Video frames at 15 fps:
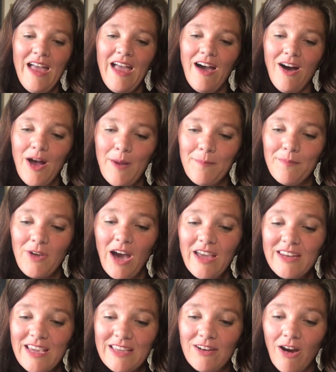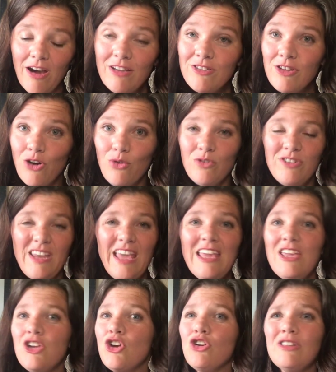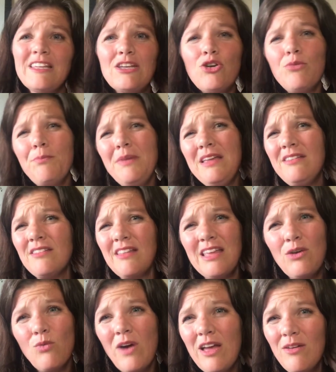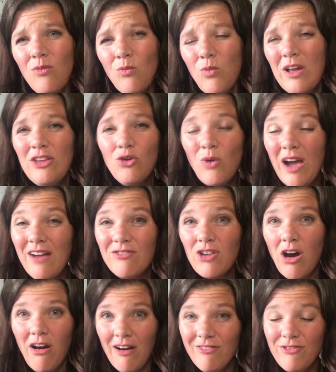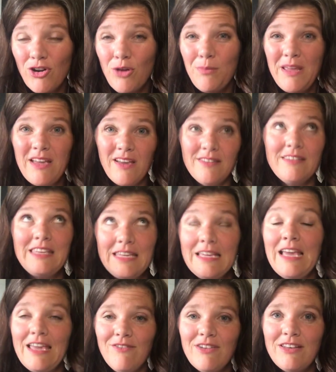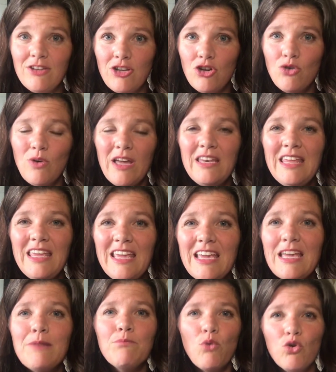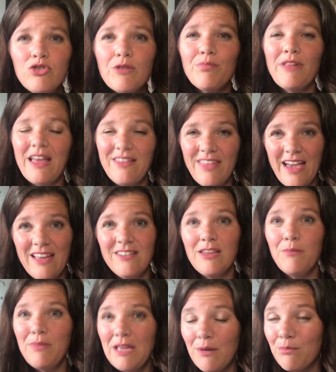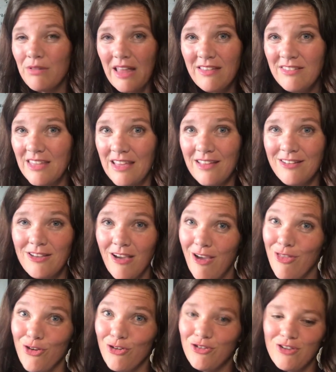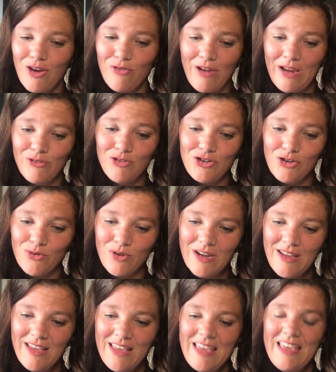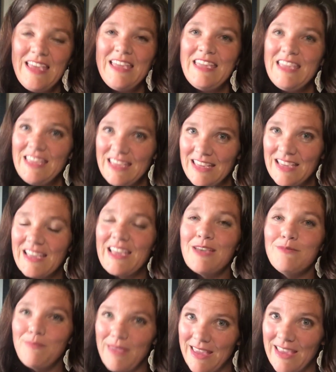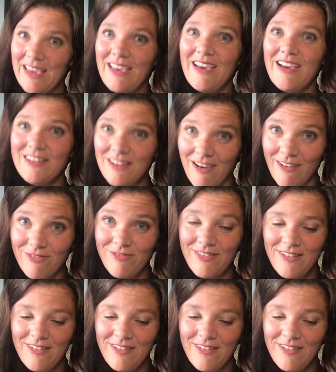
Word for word: God can also take your little measling what you have to offer, because he gave it to you, and he can multiply that to be a blessing to others around you. He can make it enough.